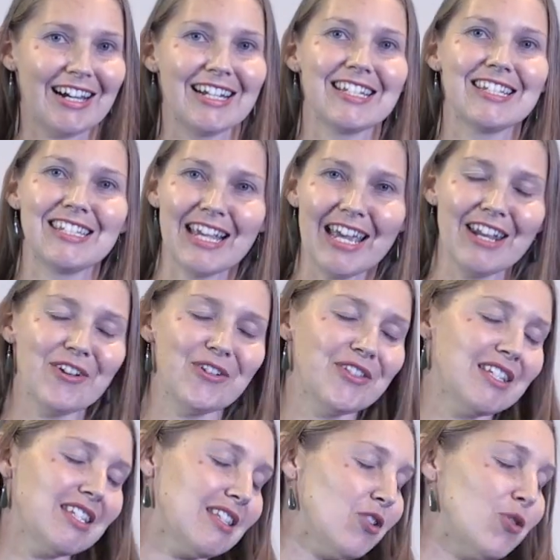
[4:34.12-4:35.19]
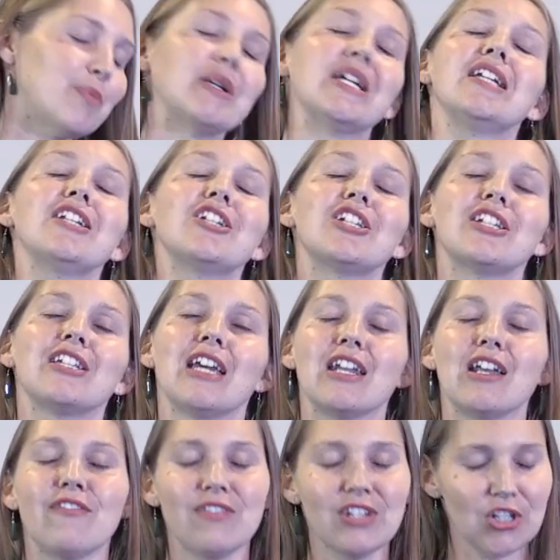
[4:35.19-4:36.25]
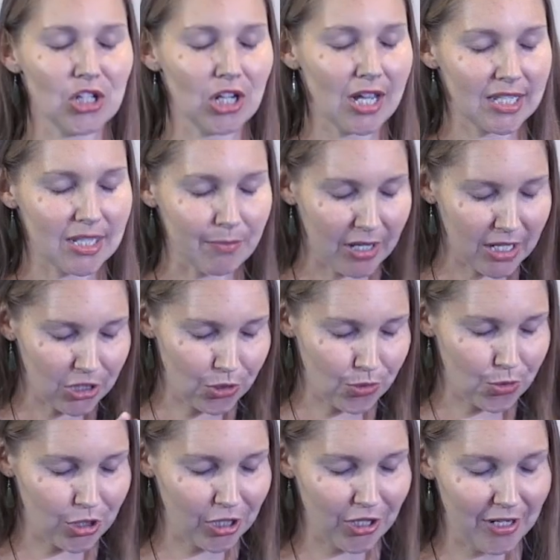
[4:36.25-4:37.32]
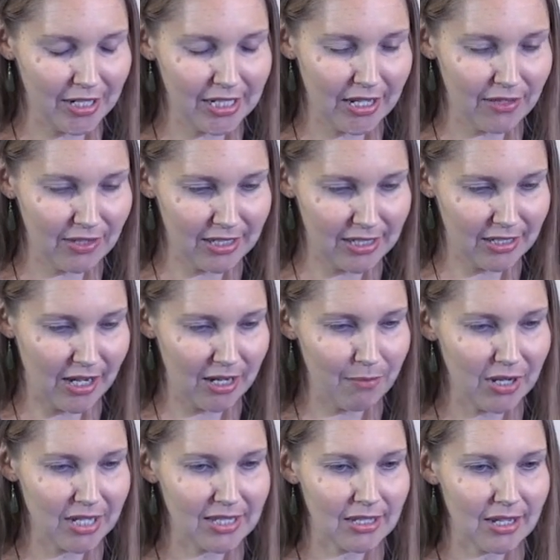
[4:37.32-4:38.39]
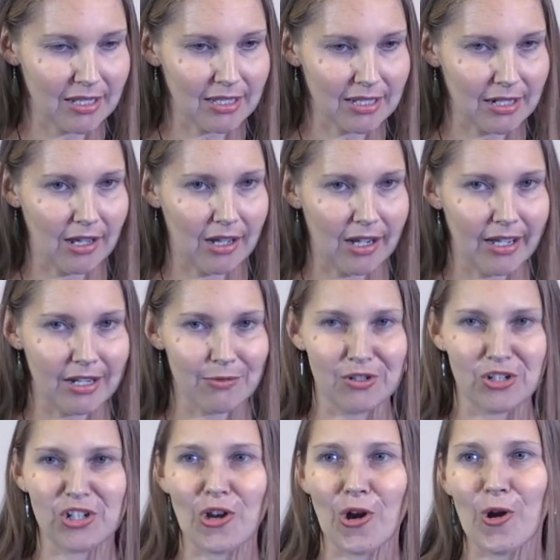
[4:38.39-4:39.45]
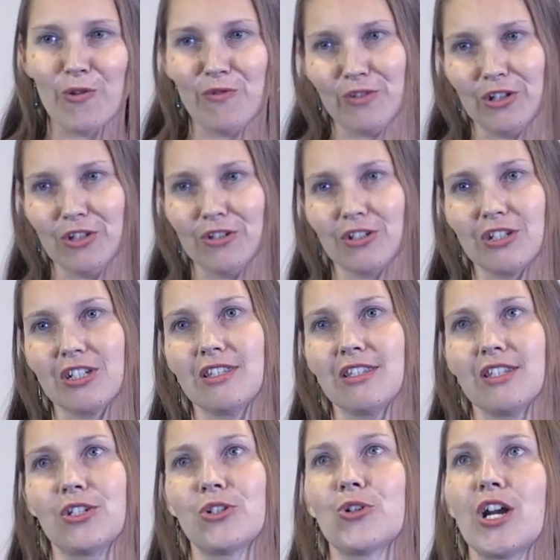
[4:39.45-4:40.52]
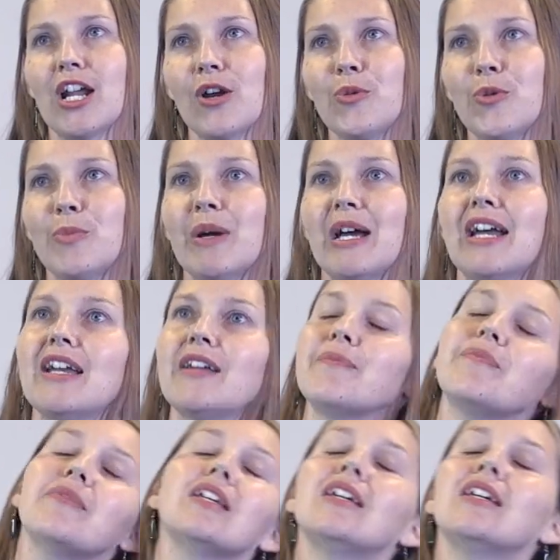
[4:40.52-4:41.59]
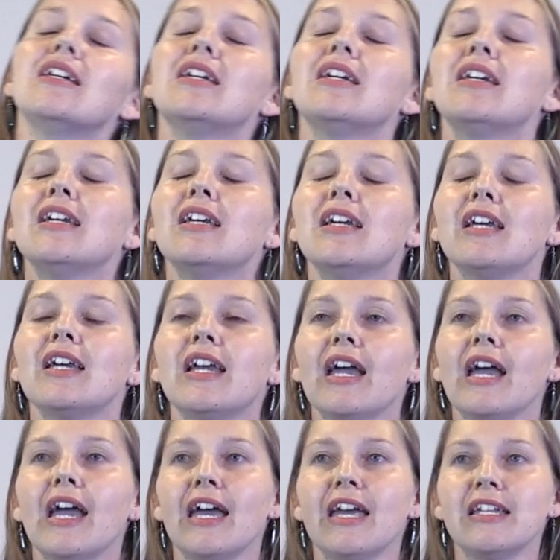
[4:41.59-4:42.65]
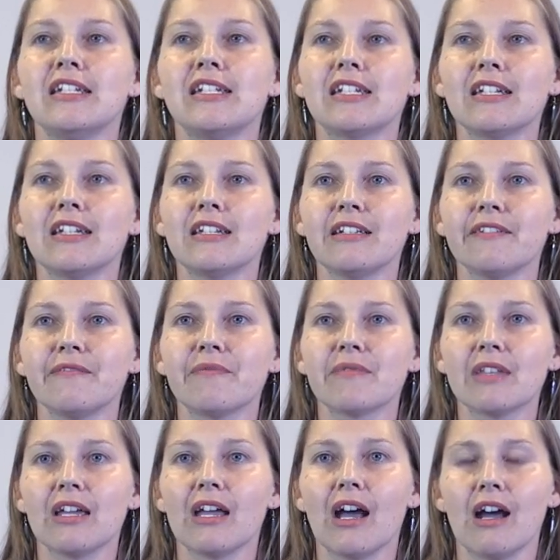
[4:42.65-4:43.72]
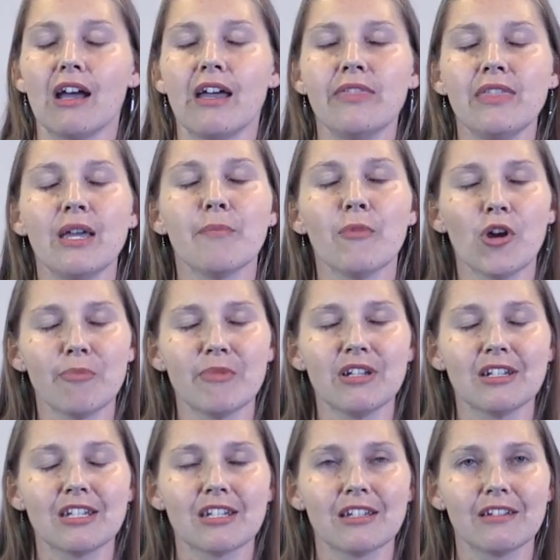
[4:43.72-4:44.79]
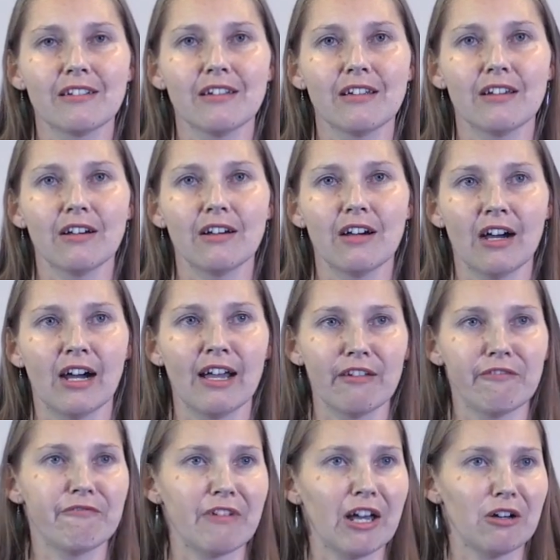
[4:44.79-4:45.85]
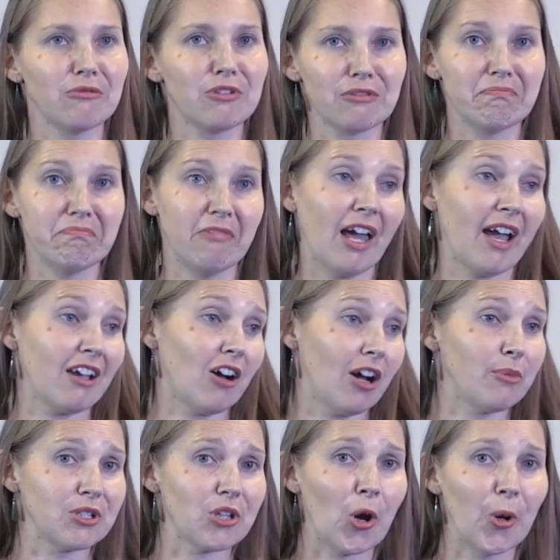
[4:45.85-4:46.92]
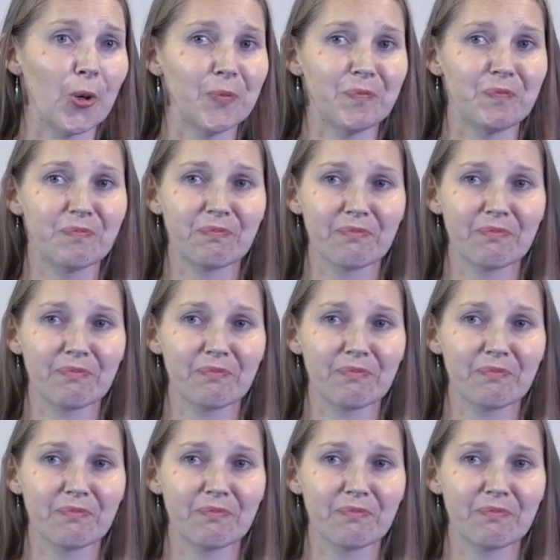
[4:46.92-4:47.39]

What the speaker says: I sat on this little beach and I visualized my children going down this side-by-side slide which overlooked this tranquil bay. And in that moment, I felt like I was home.